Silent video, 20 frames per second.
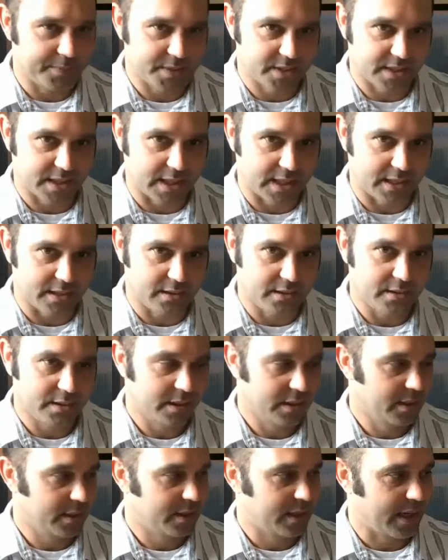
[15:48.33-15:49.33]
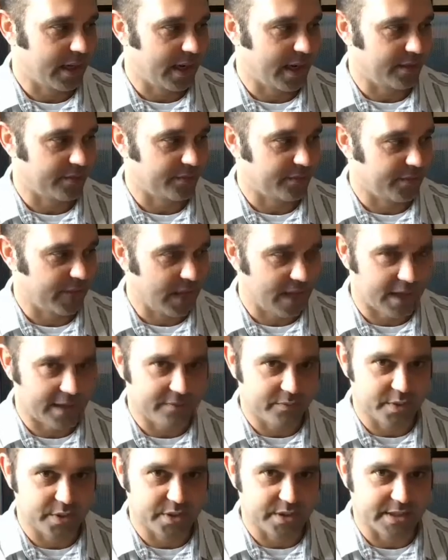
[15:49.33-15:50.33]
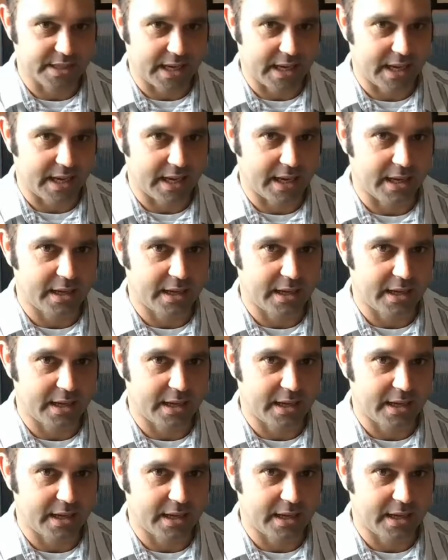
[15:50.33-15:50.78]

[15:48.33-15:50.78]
scale at 5, which is A,